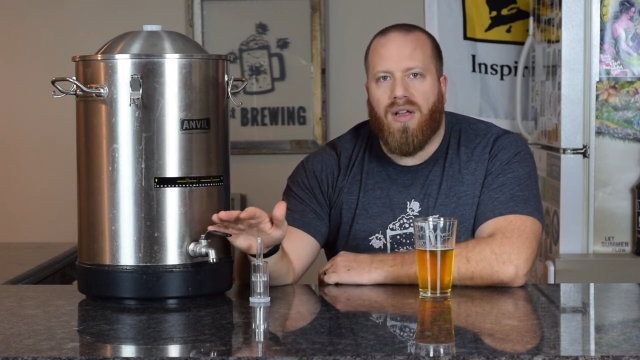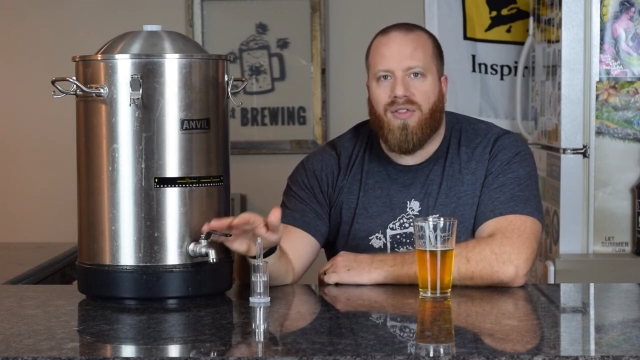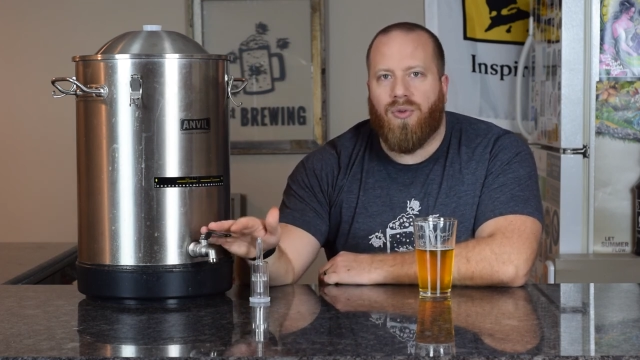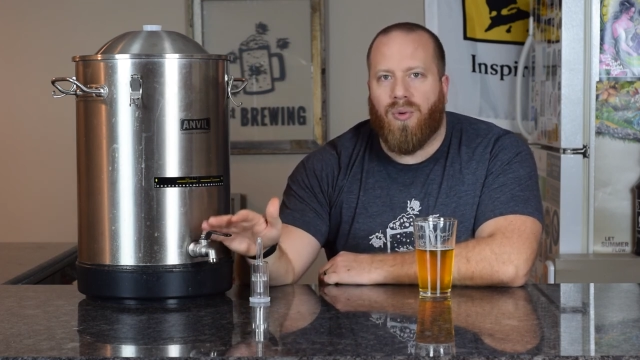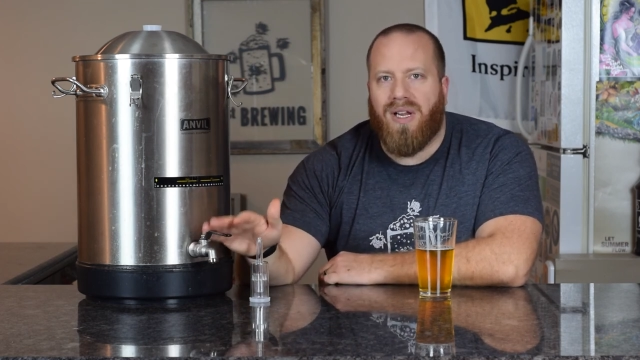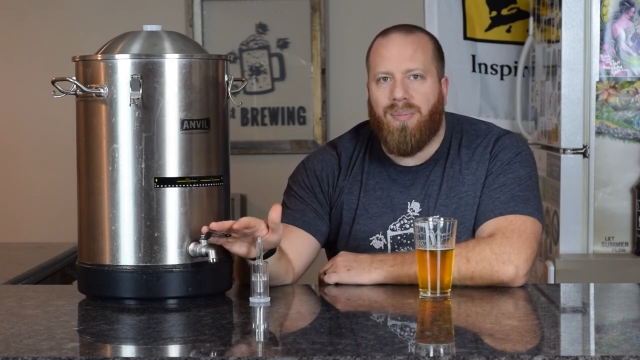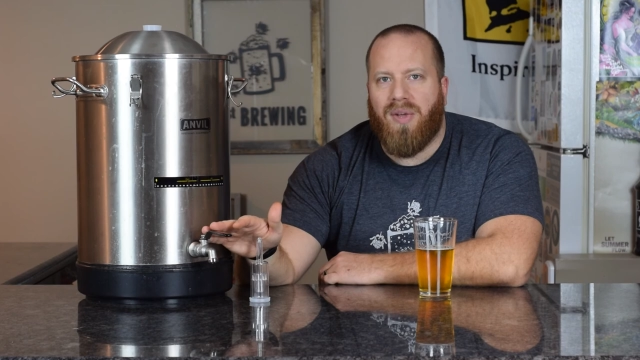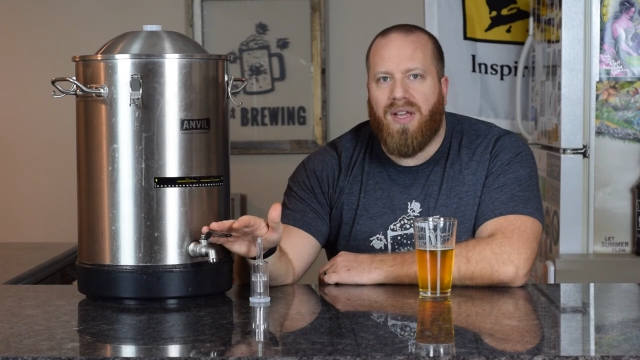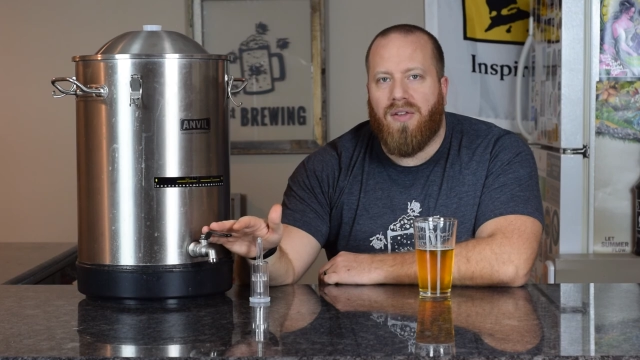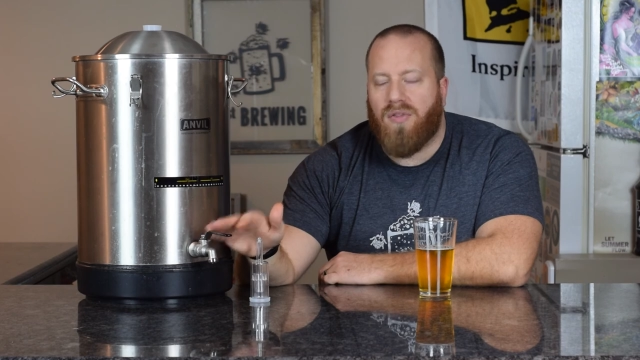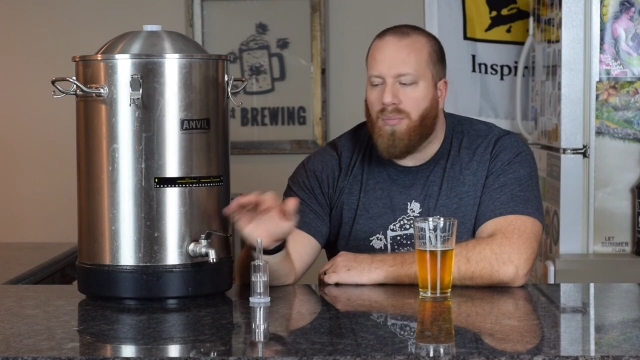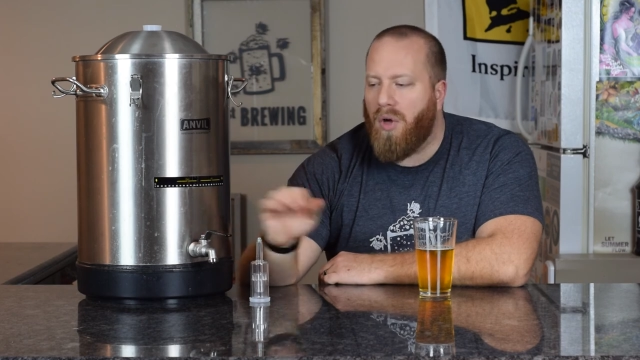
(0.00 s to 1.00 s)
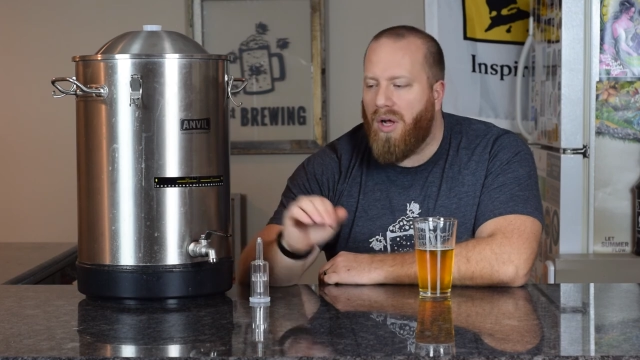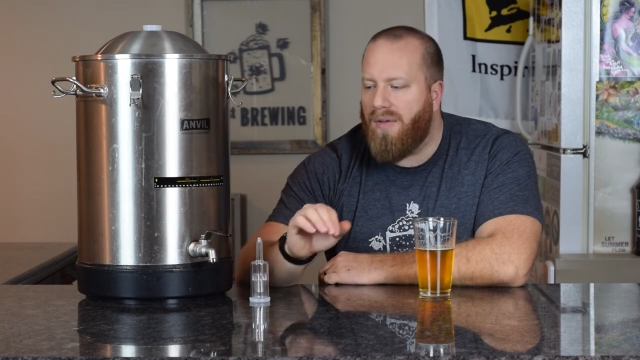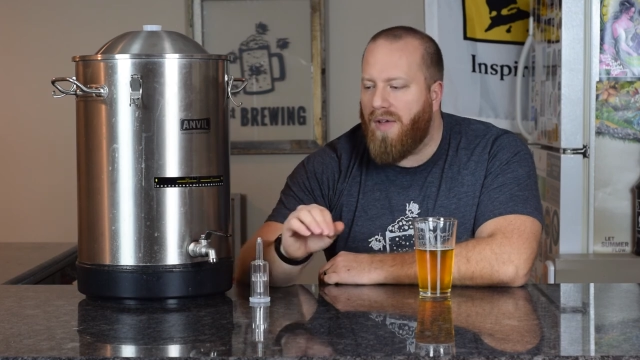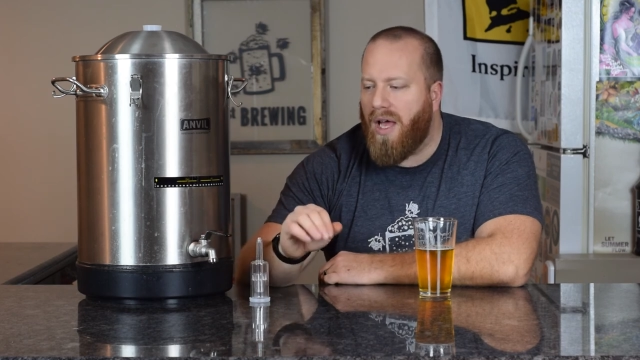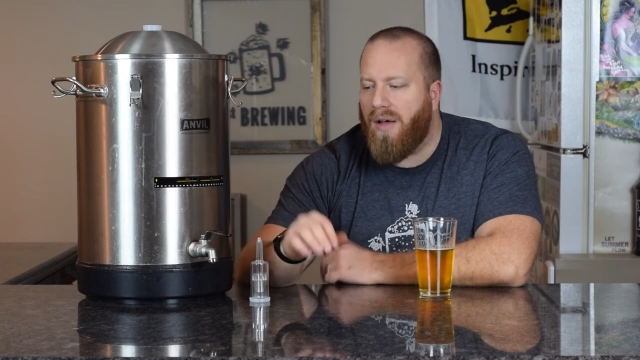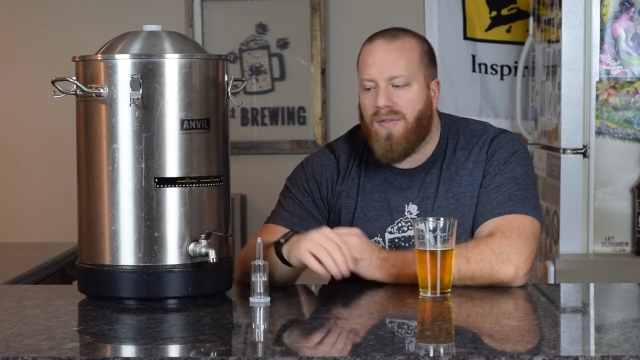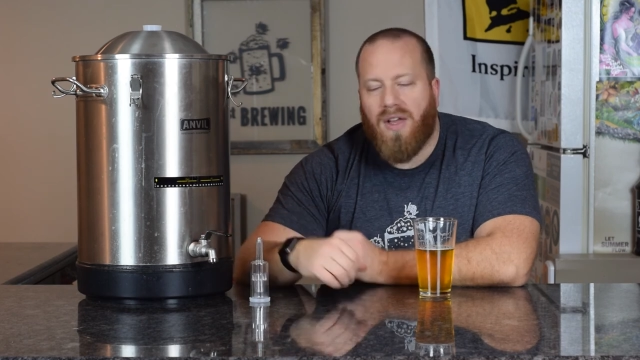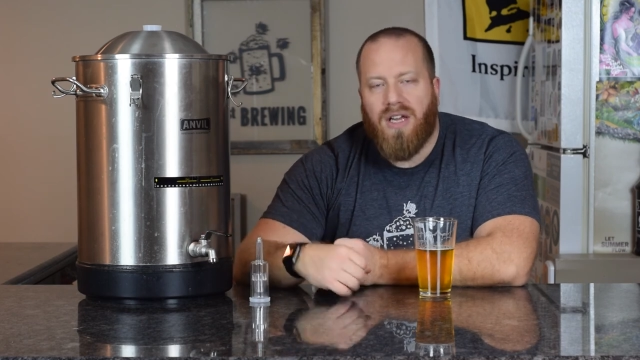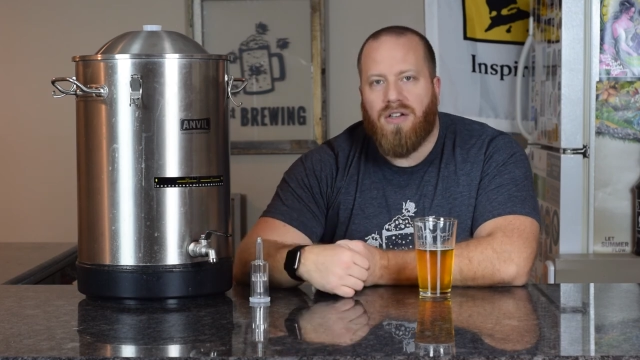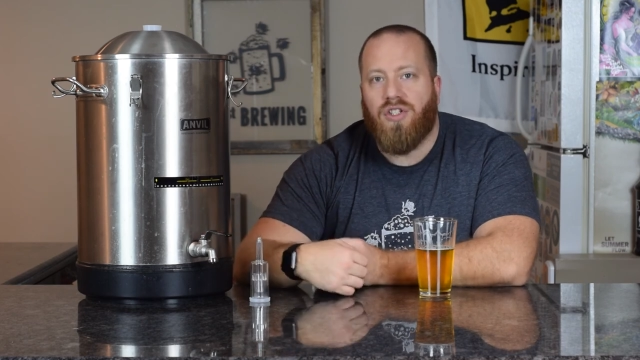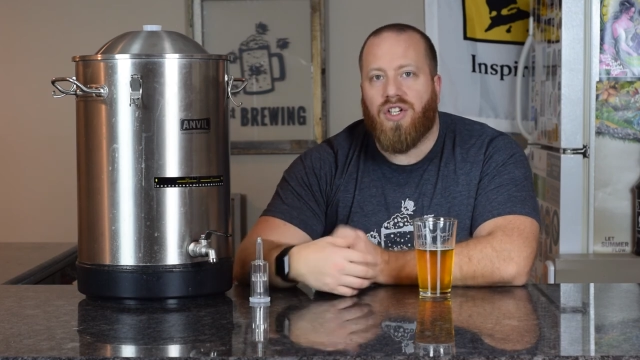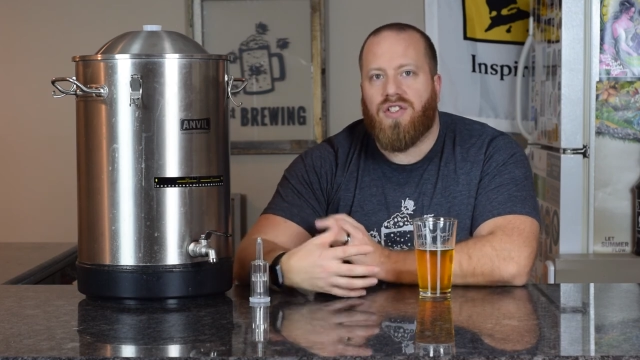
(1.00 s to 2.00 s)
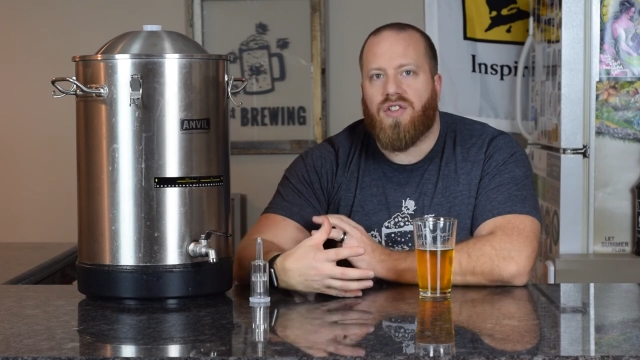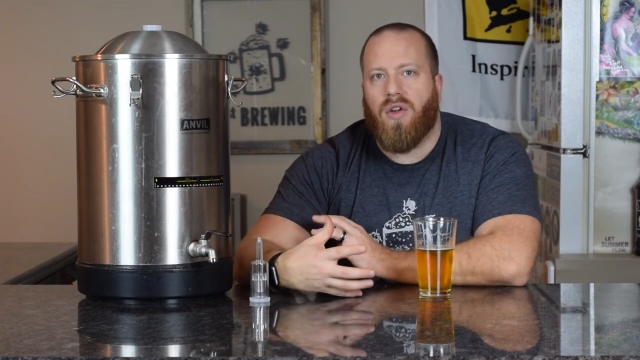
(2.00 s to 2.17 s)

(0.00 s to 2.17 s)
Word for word: three-piece ball valve just